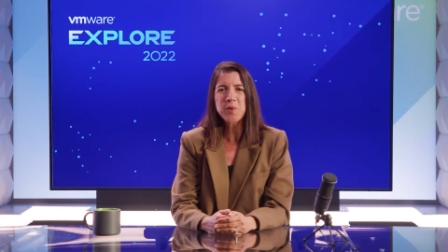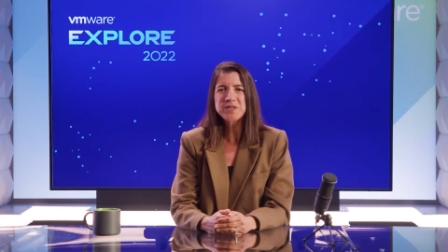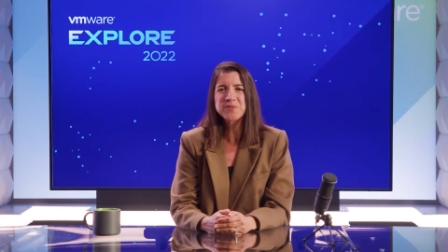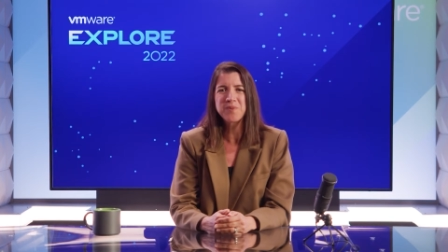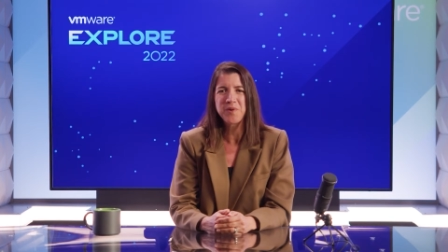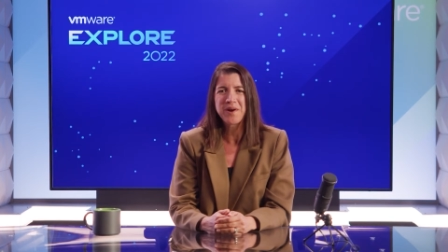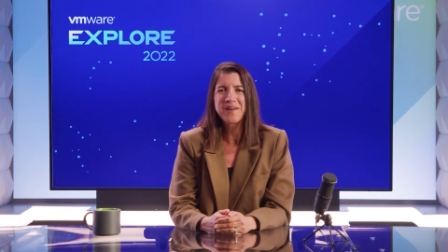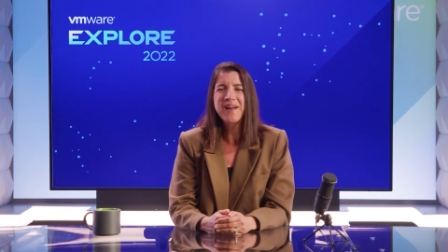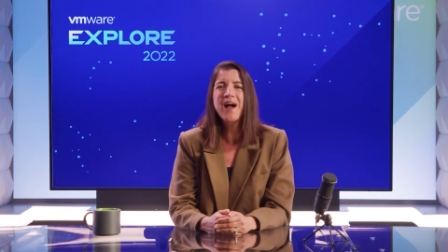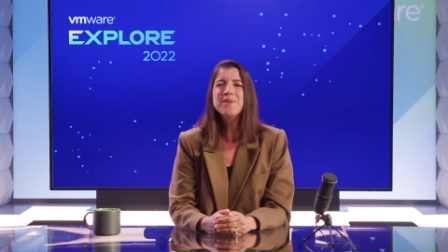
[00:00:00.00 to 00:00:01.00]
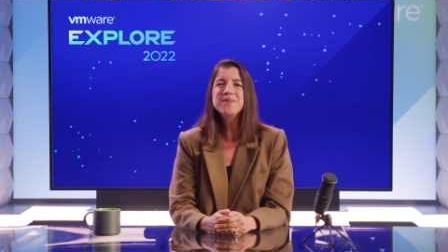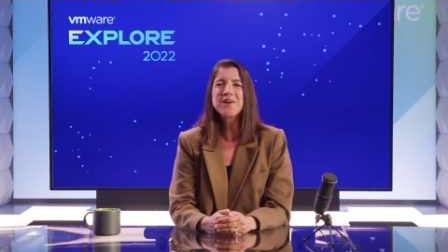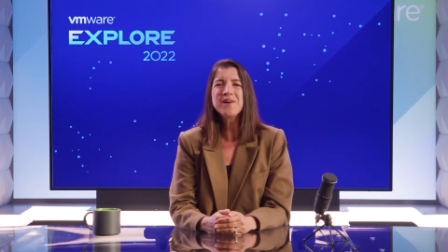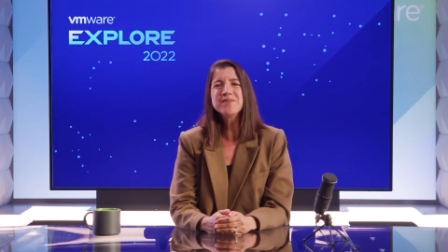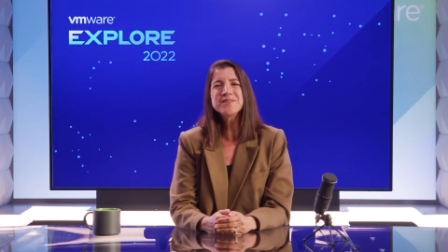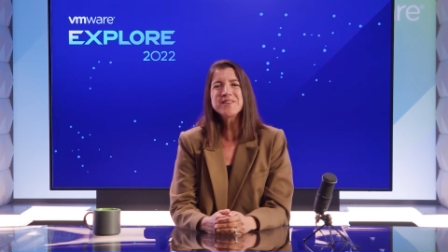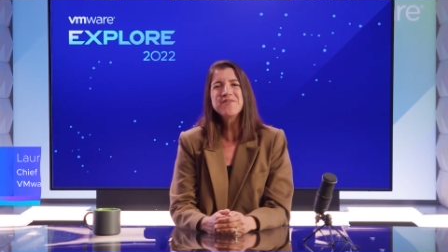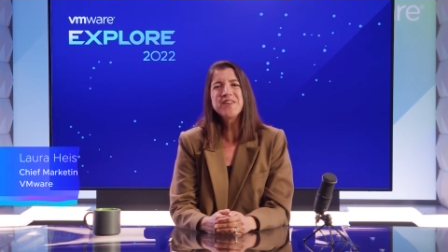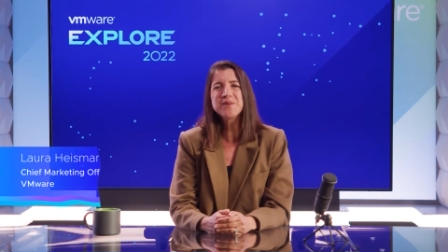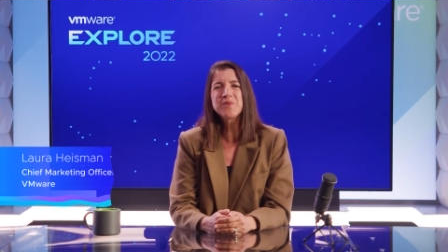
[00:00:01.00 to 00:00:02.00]
Explore. I'm your host and
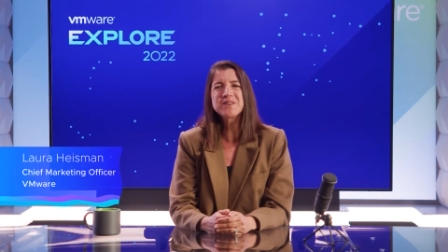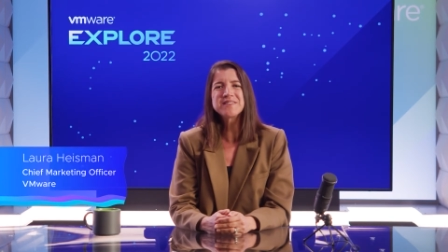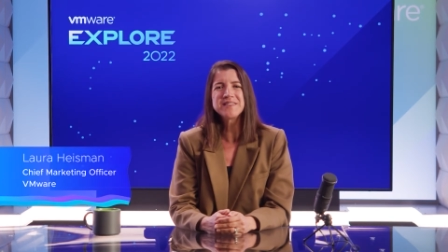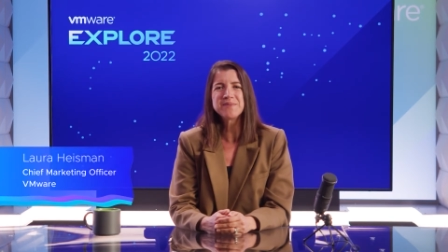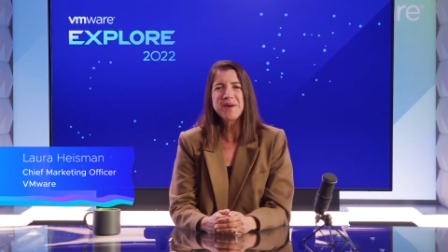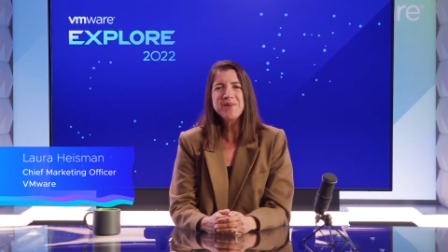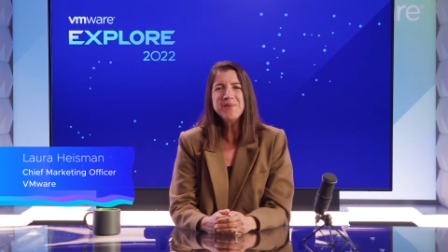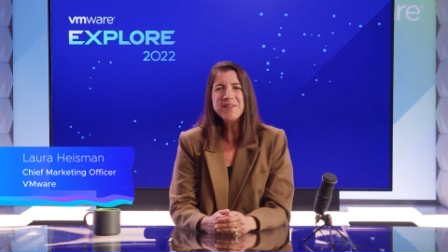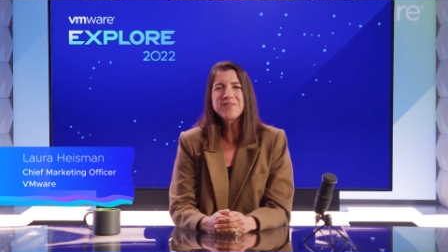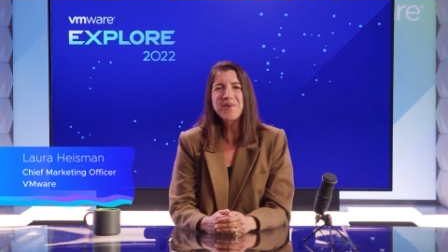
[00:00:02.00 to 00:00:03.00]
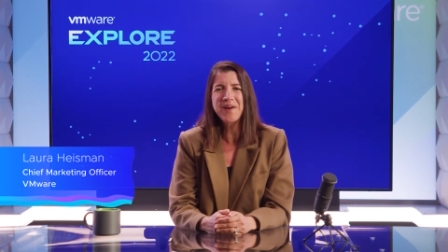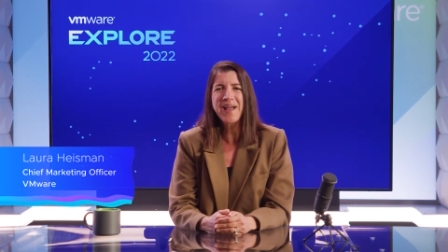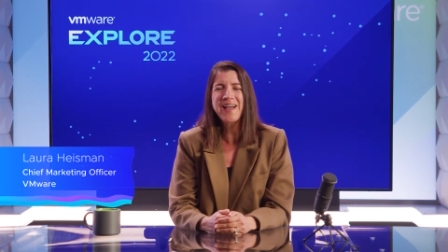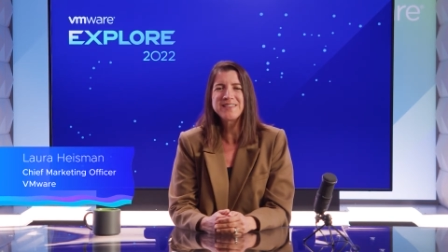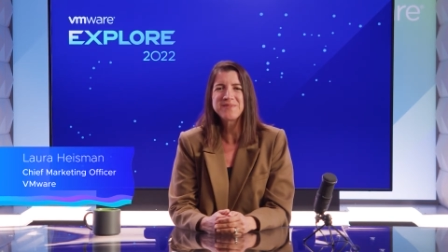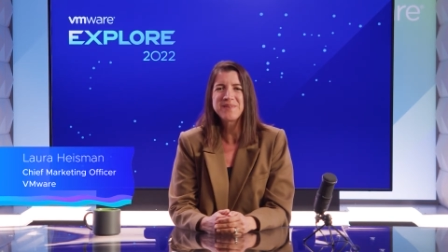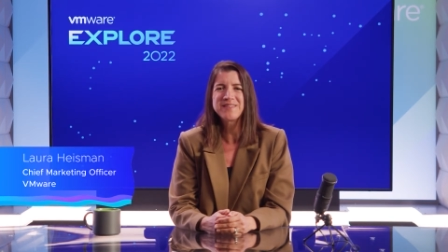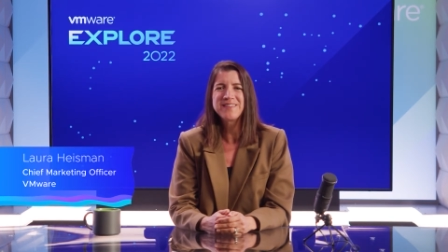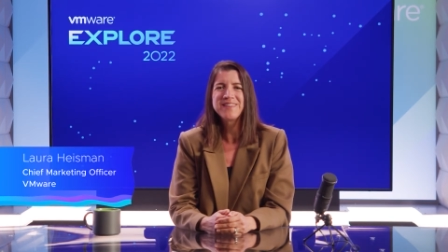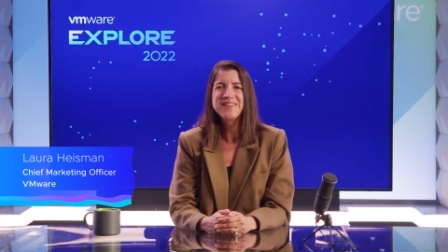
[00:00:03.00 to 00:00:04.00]
VMware CMO, Laura Heisman.
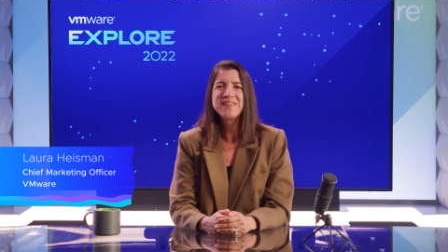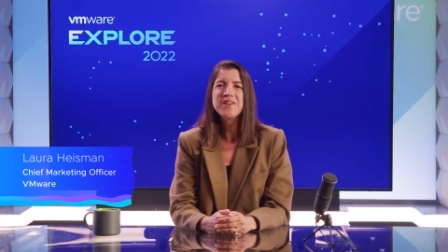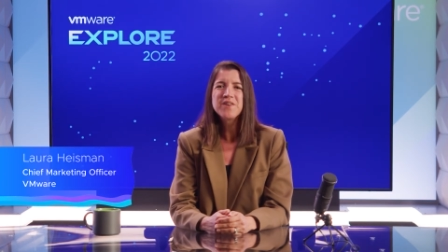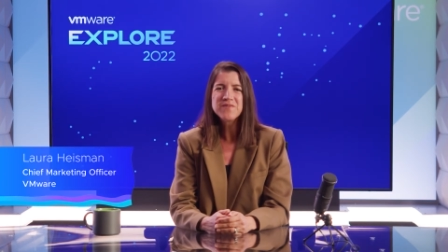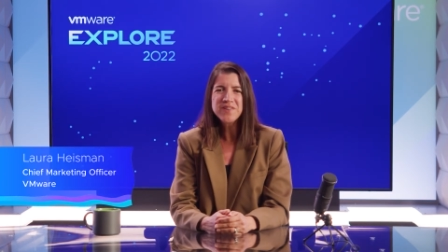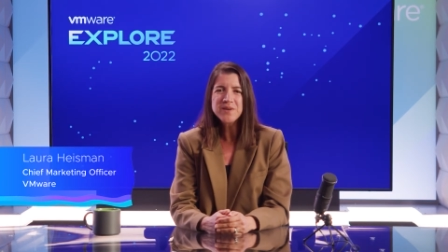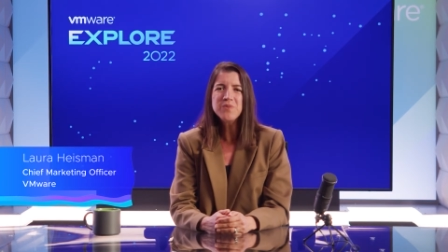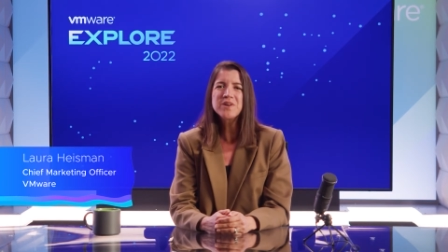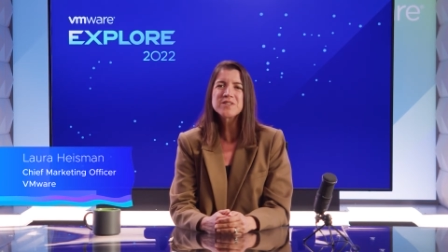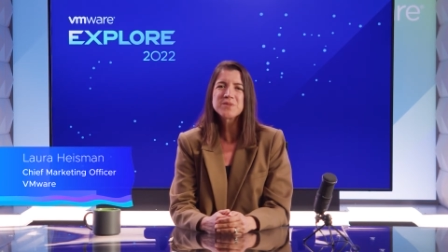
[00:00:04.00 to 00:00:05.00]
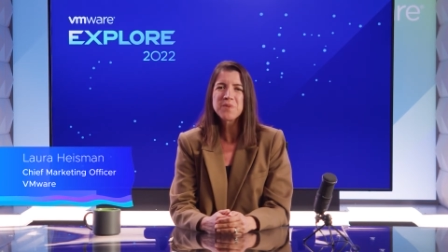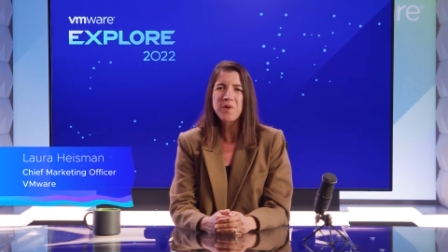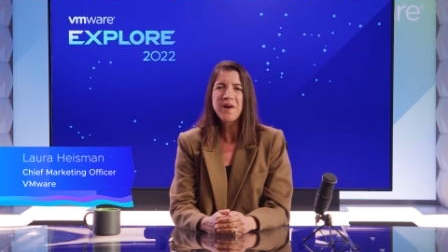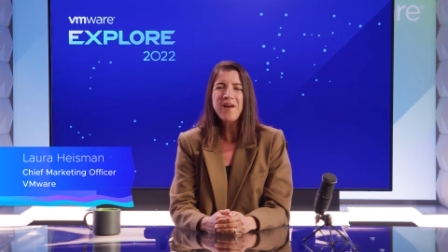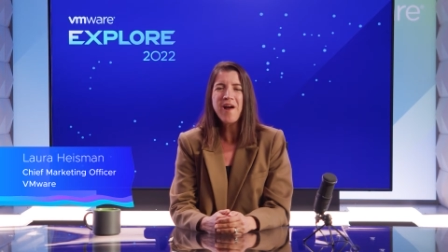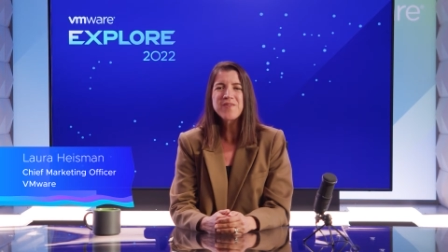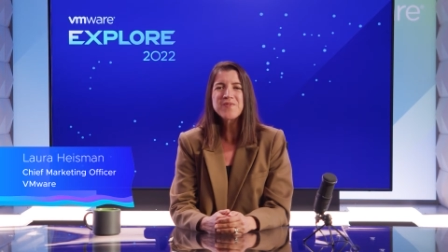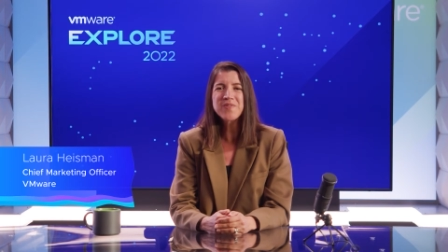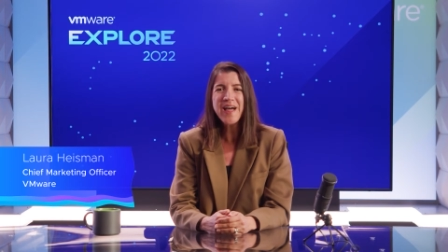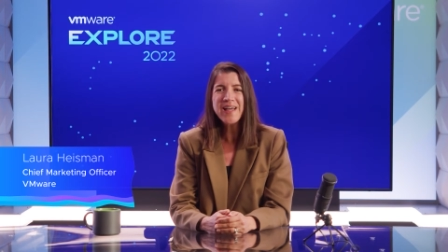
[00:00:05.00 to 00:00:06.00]
VMware Explore, our
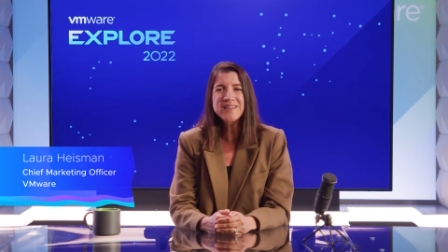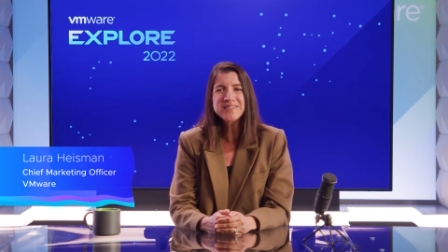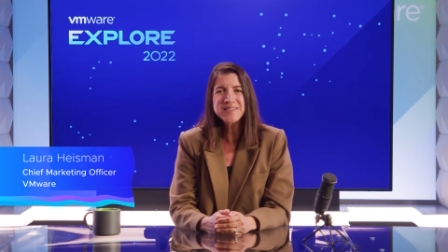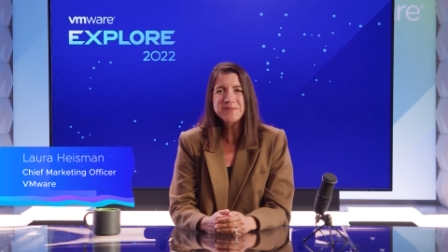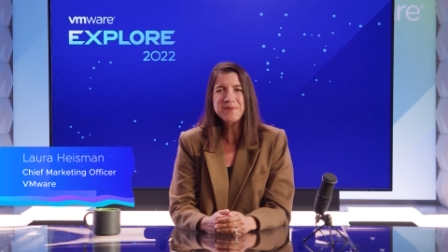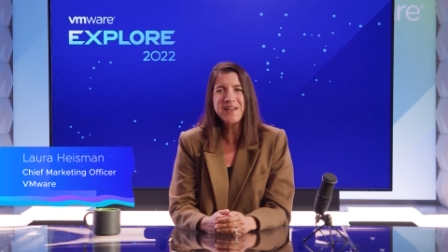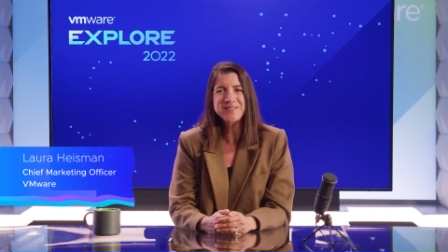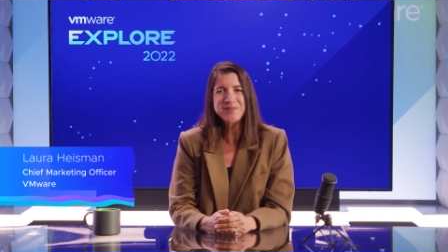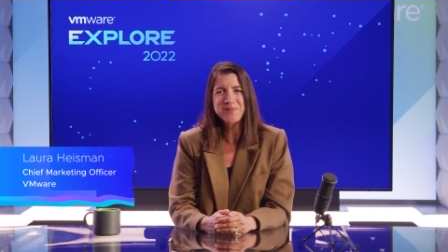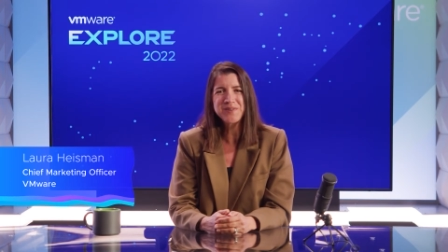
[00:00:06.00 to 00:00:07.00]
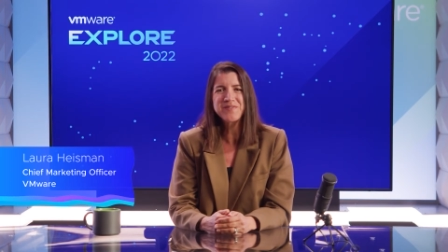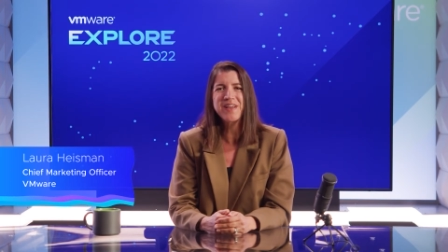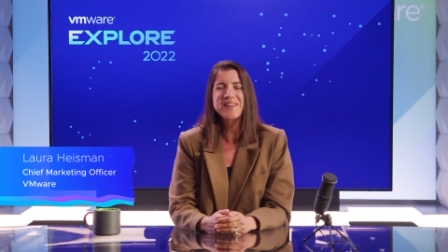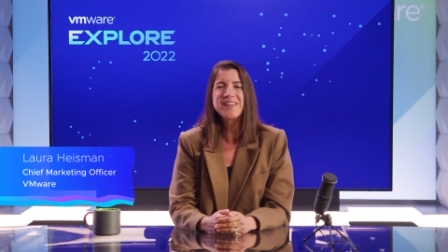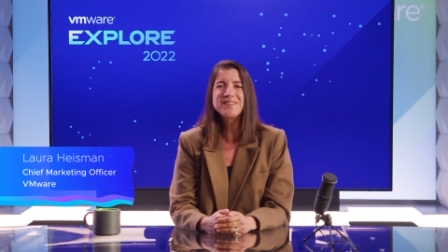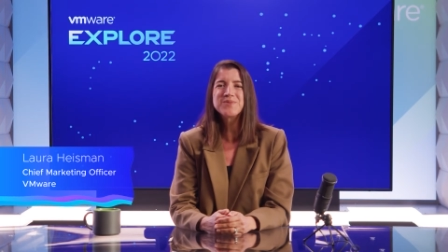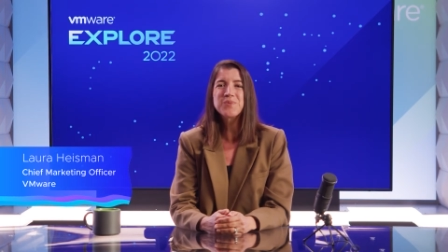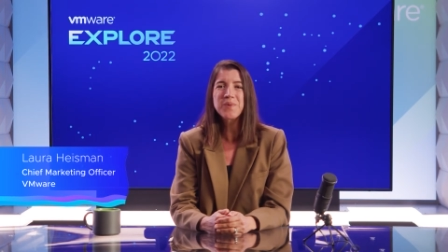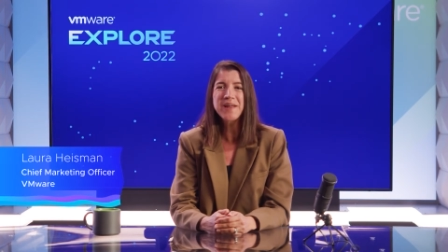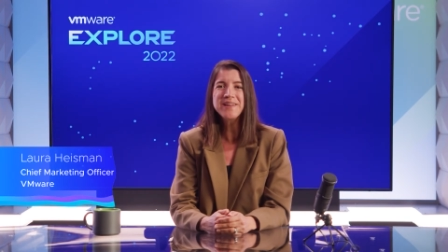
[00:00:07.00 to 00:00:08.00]
flagship customer event, is
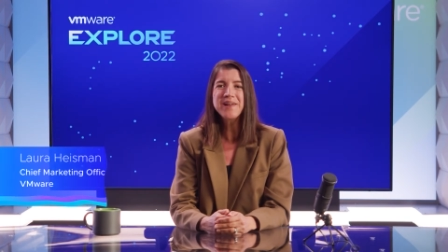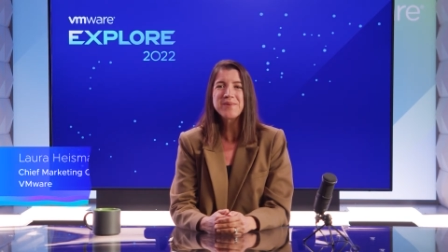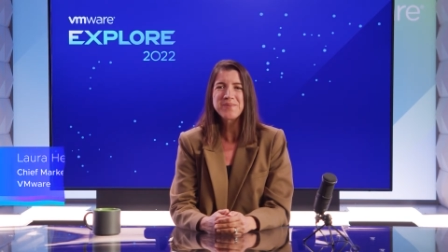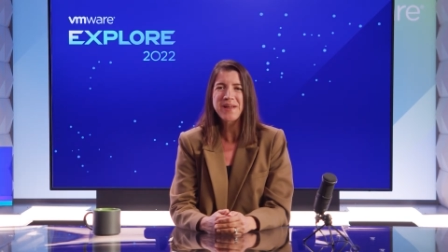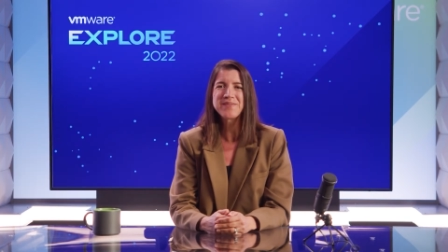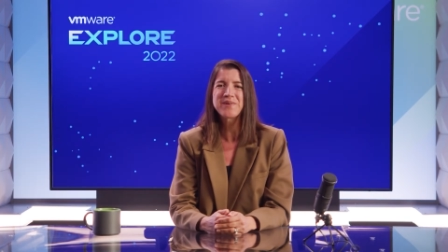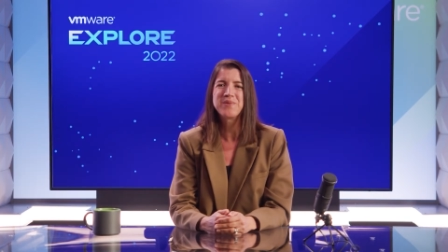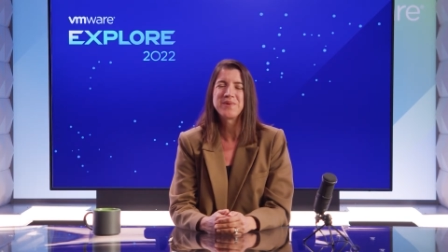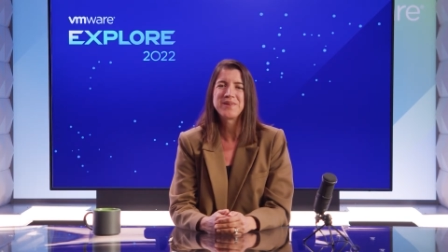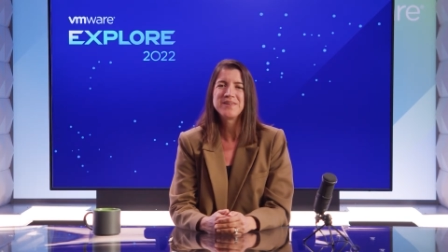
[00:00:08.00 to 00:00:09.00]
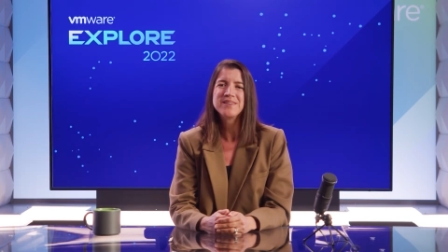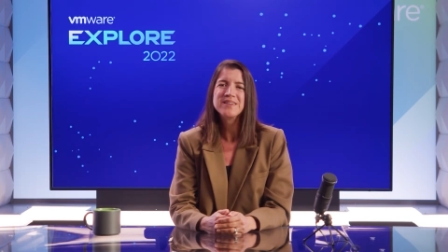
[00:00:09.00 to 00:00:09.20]
right around the corner.